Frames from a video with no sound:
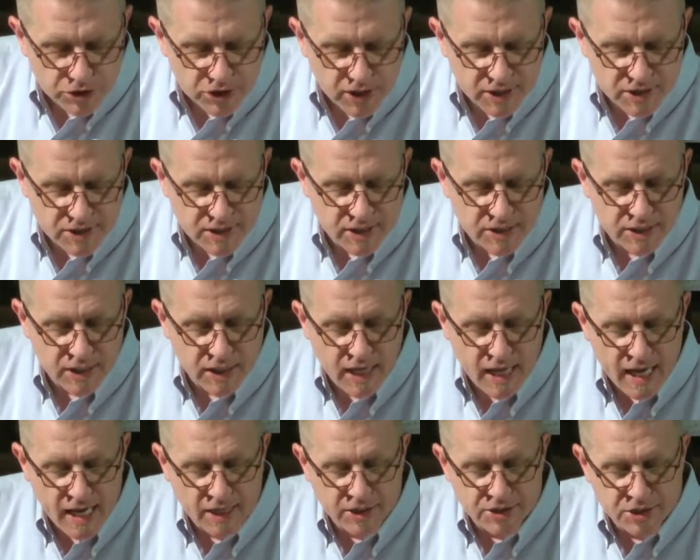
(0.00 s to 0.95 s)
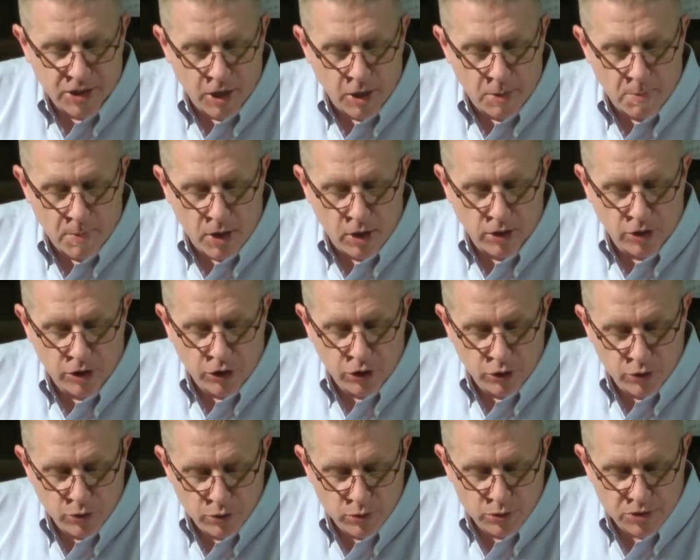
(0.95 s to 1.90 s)
just as it has among
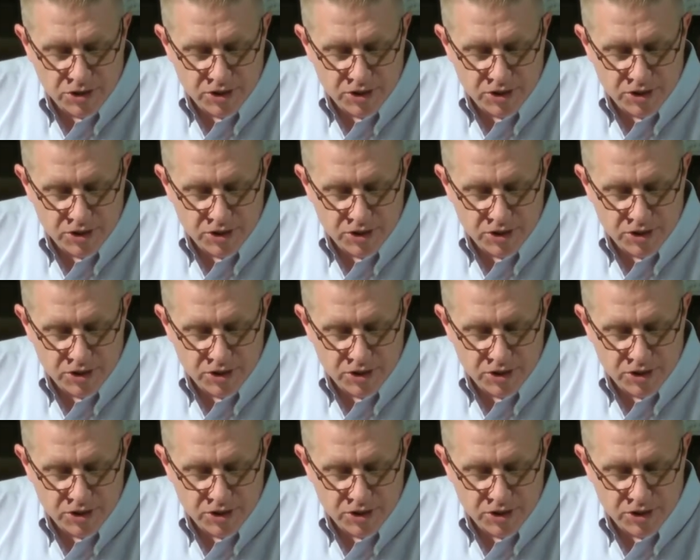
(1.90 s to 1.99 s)
you